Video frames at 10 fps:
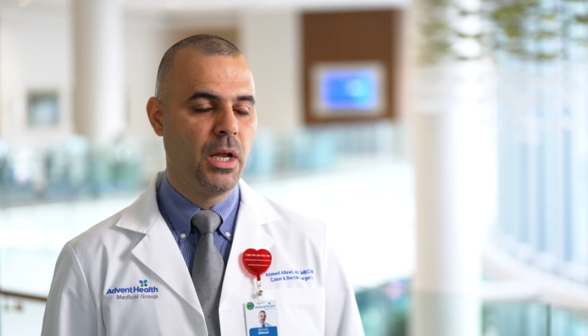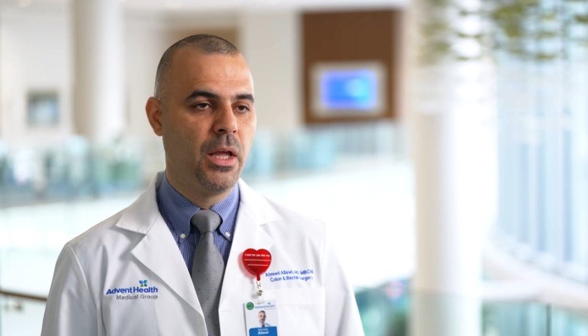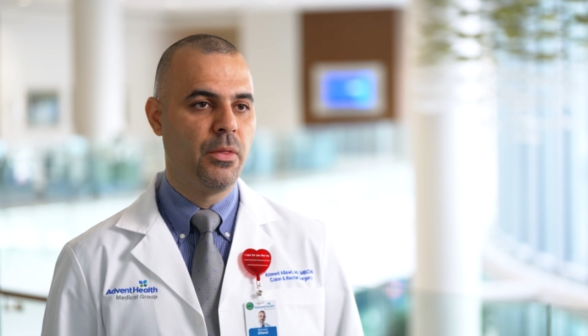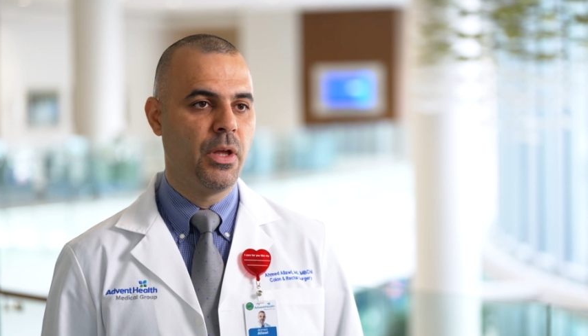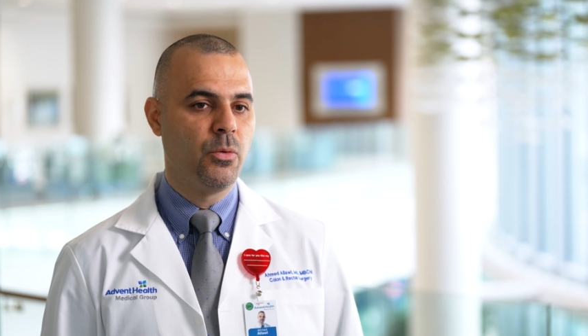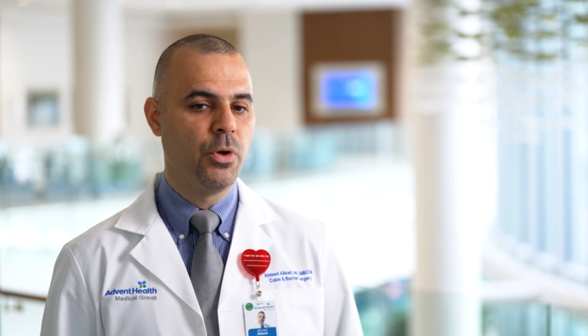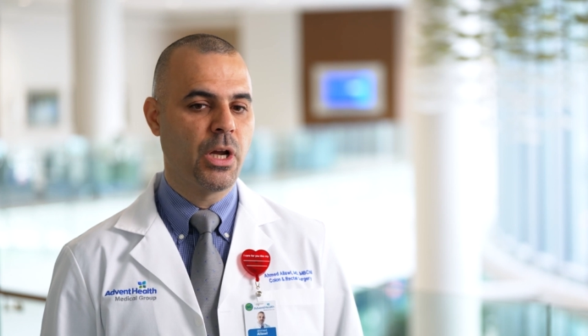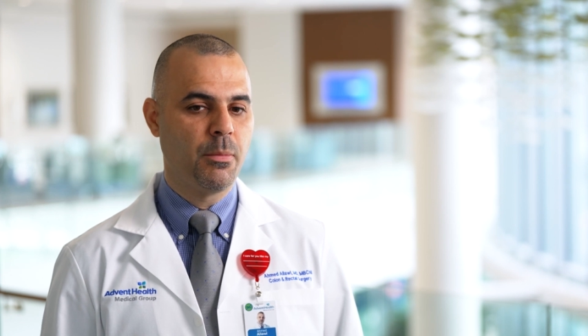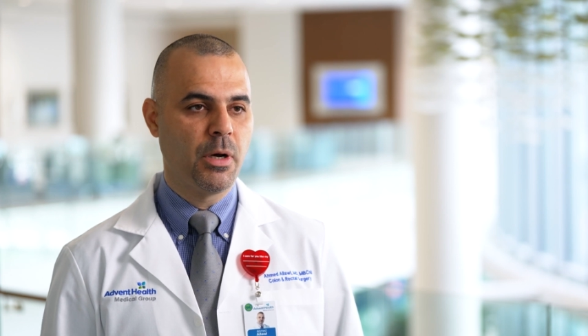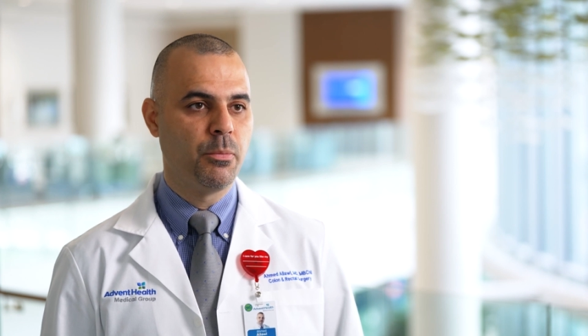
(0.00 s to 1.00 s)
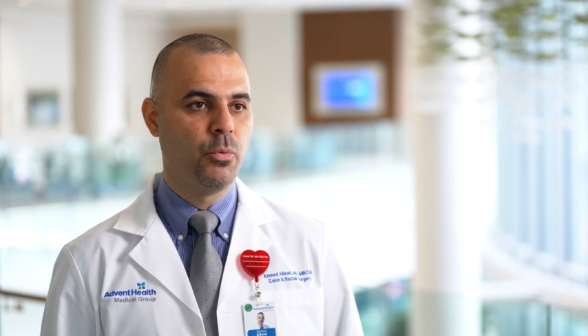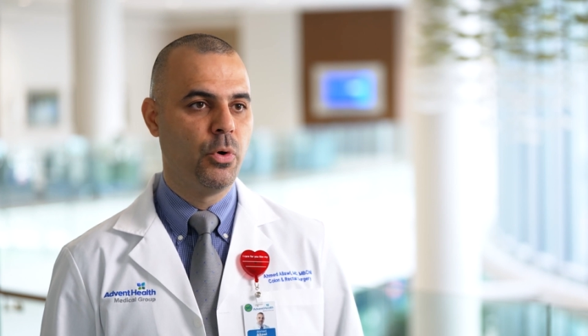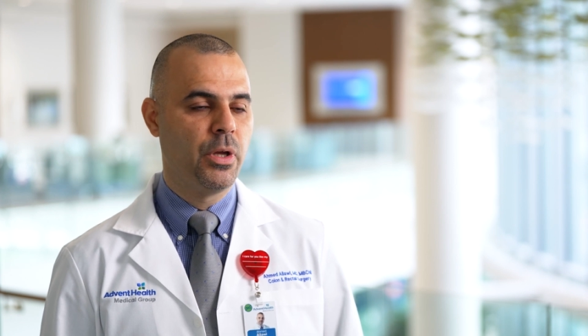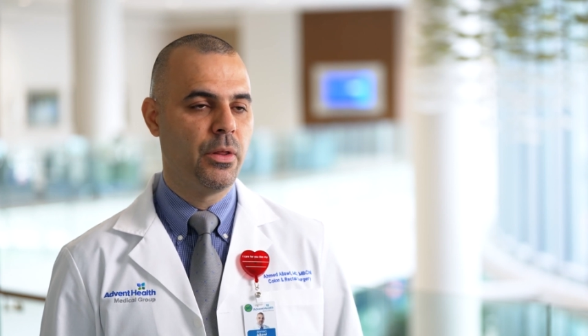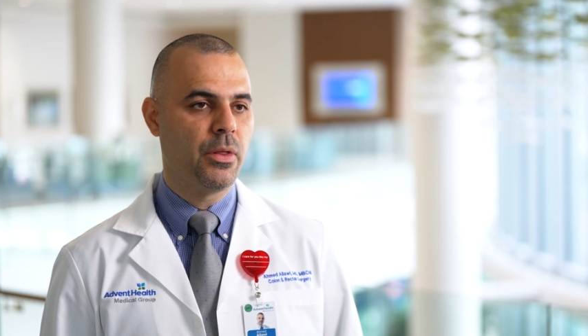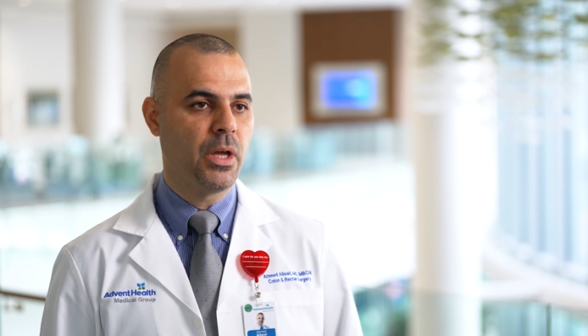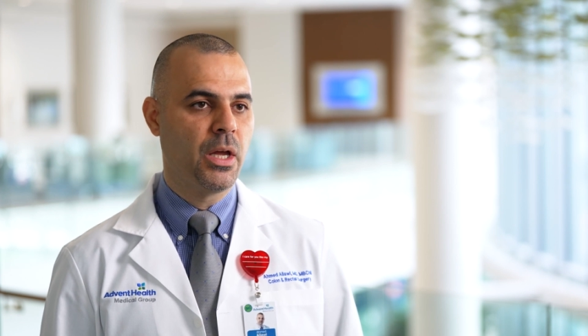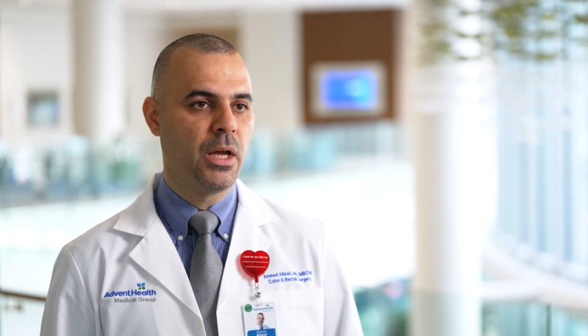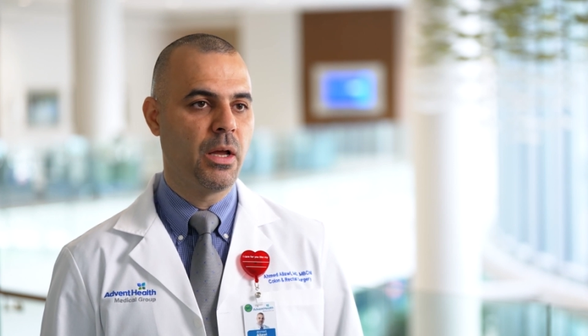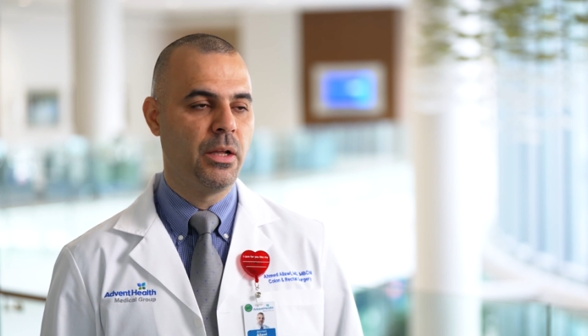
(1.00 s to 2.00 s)
and then we come up with
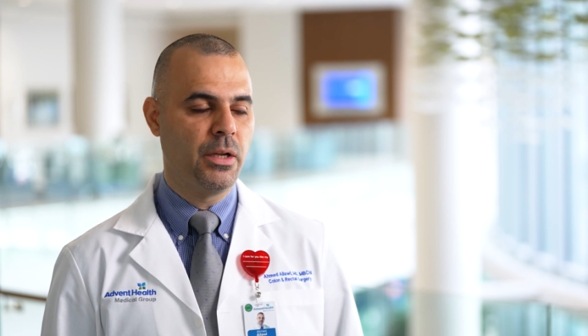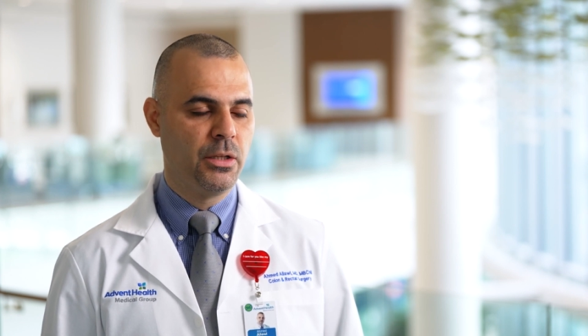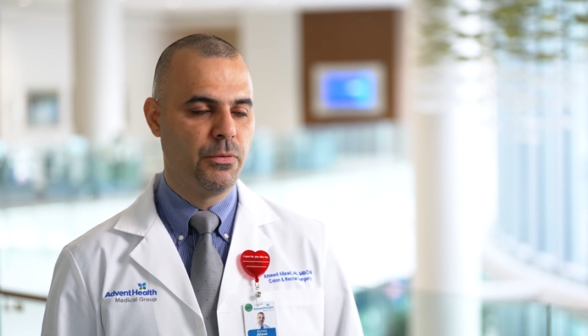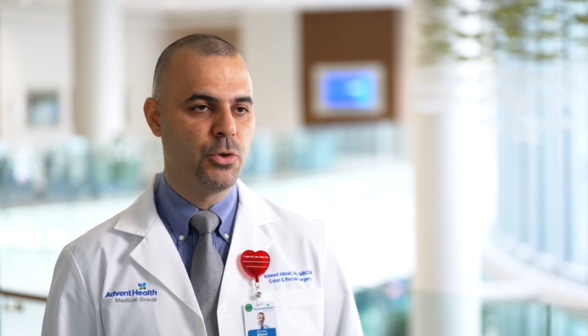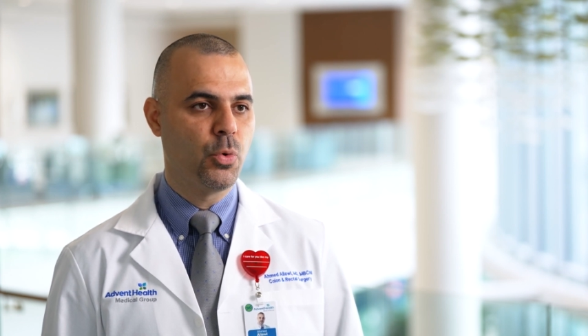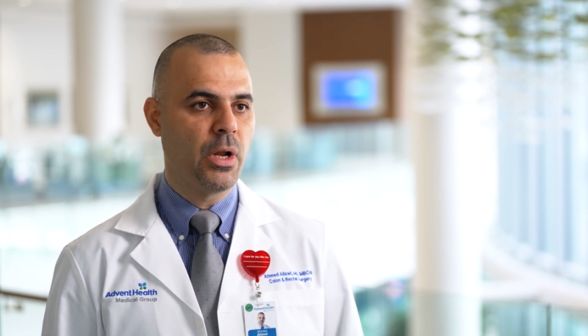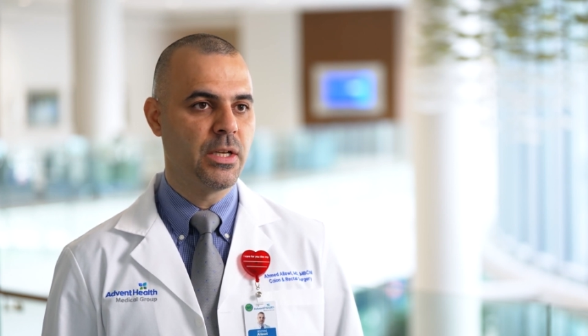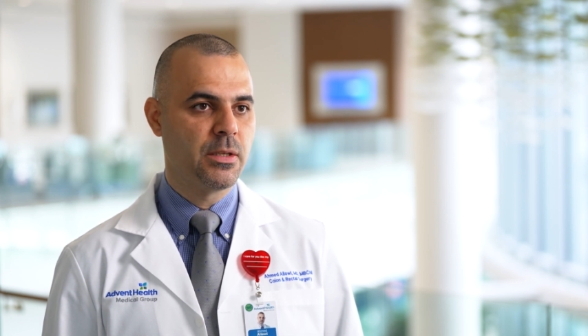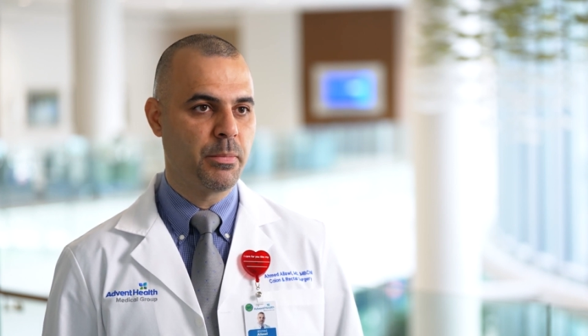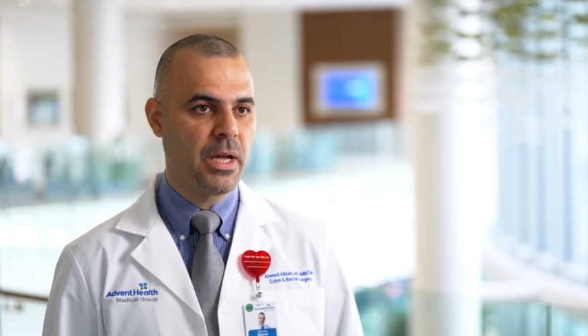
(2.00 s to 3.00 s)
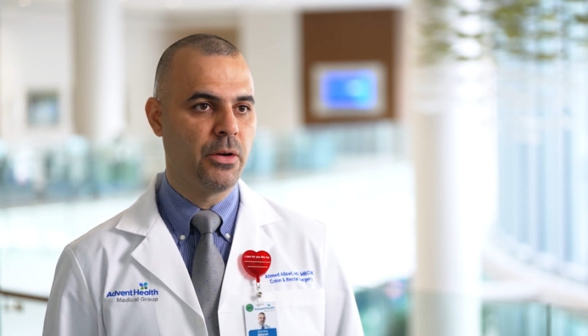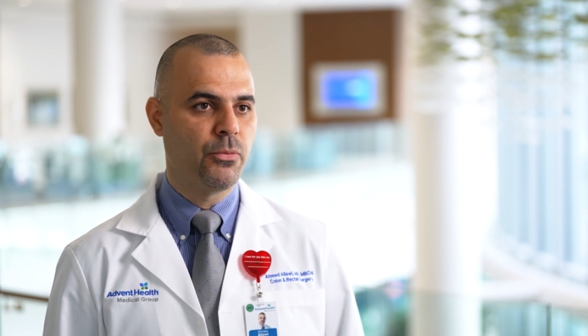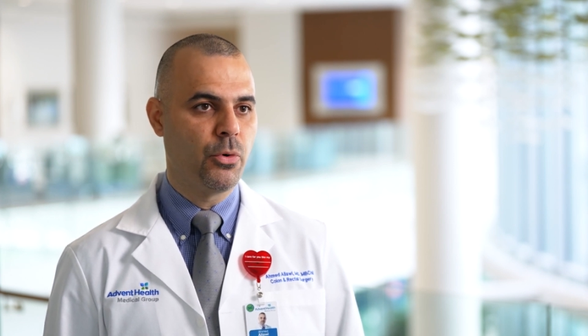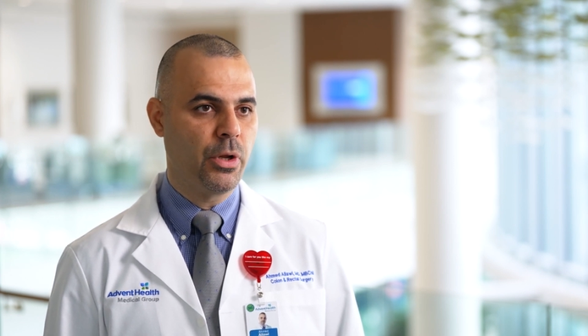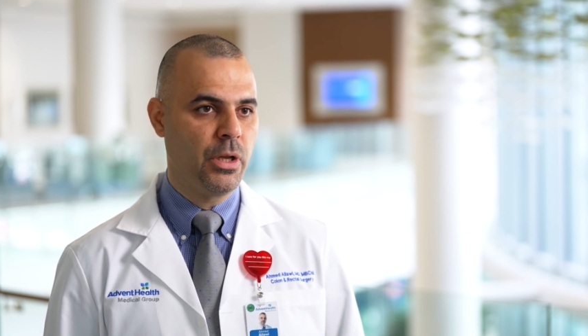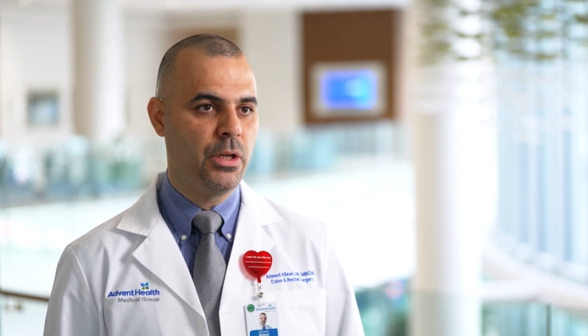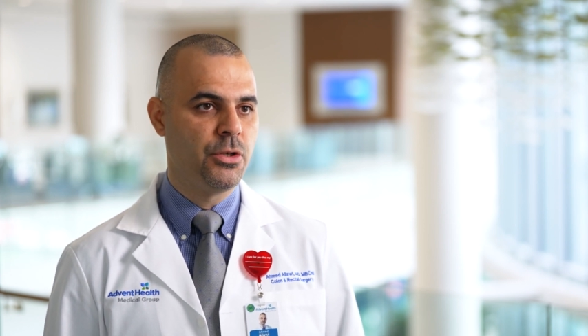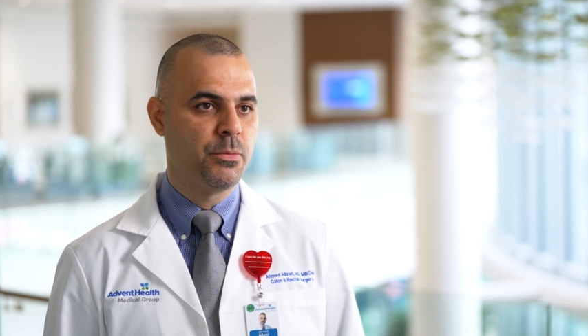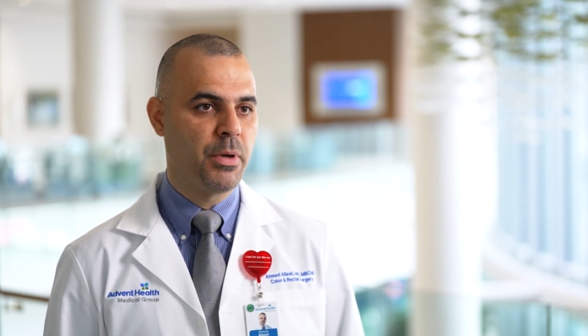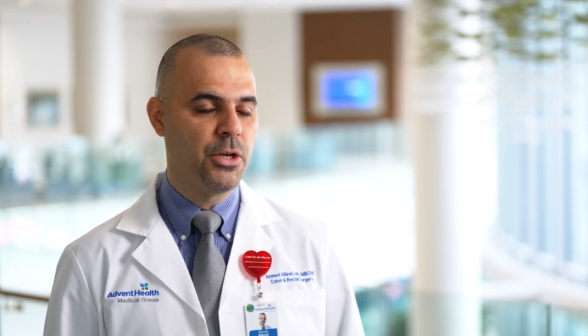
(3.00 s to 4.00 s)
an individualized plan for
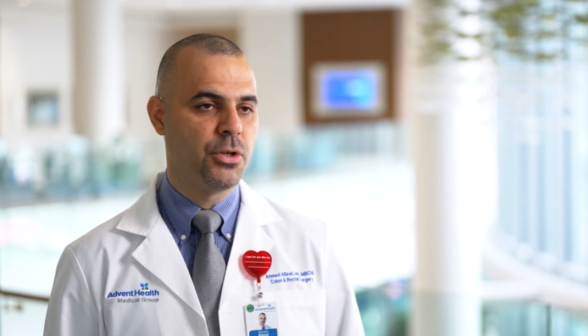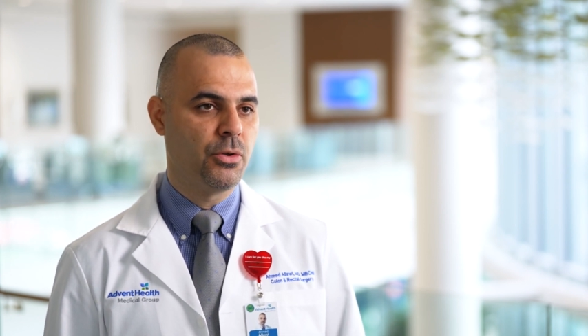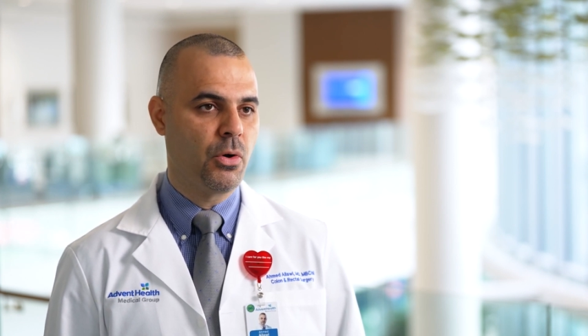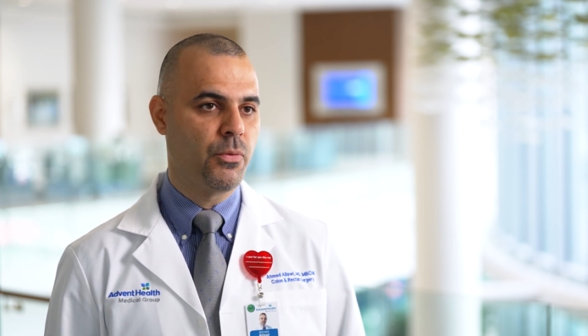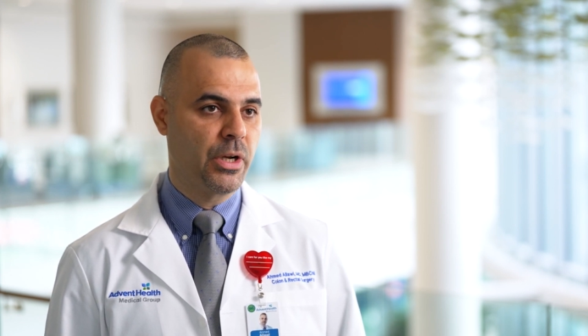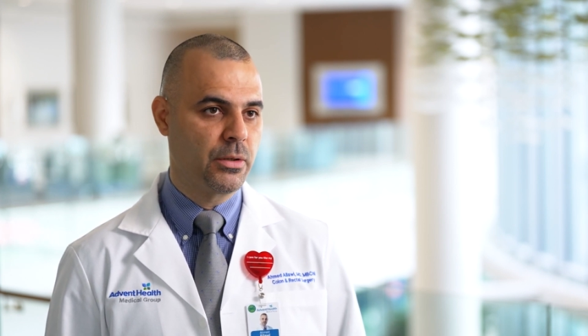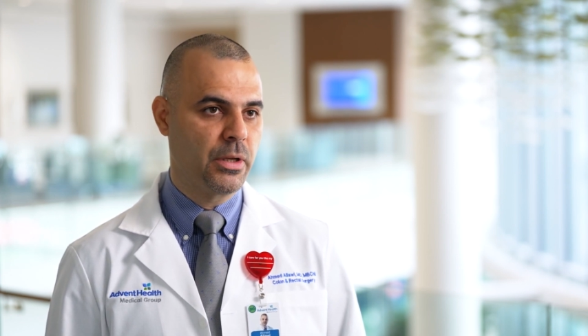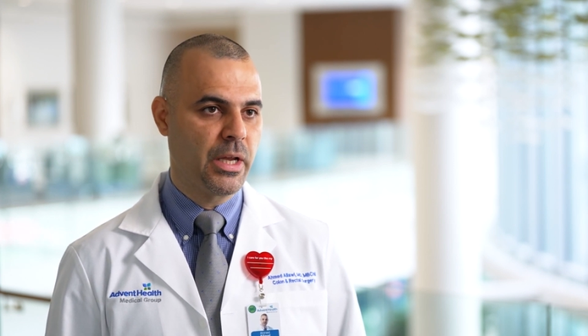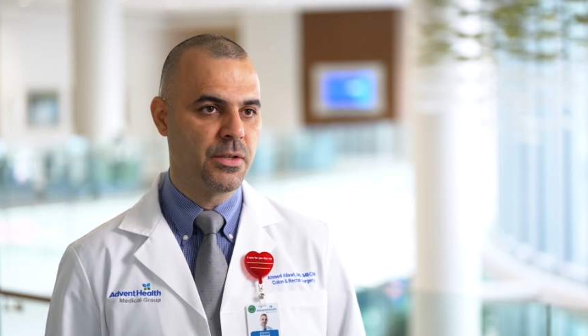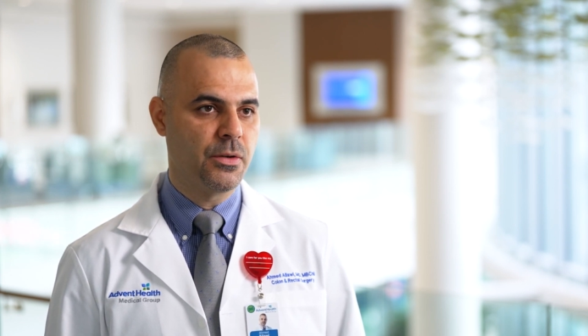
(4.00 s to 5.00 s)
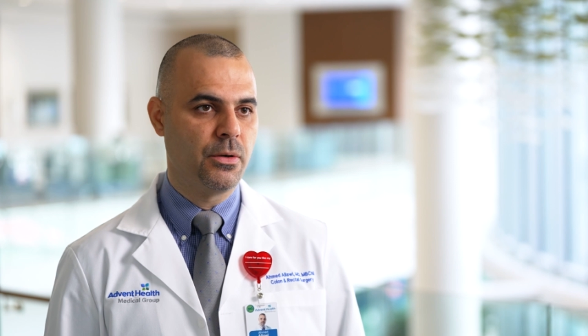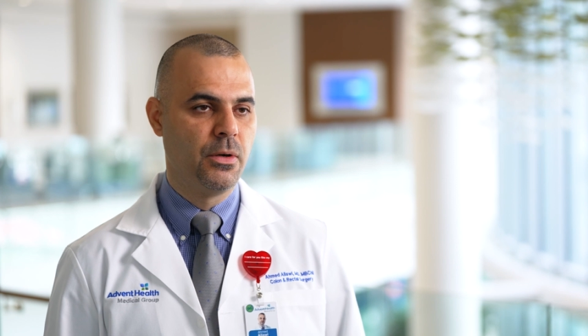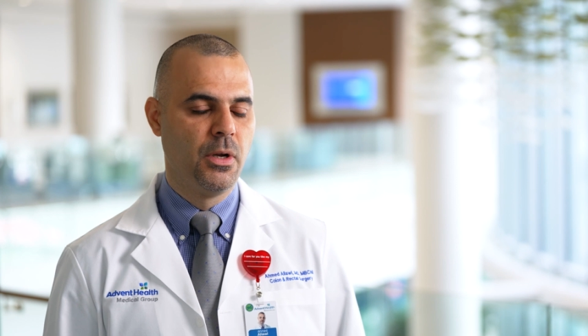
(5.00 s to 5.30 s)
each patient of rectal cancer.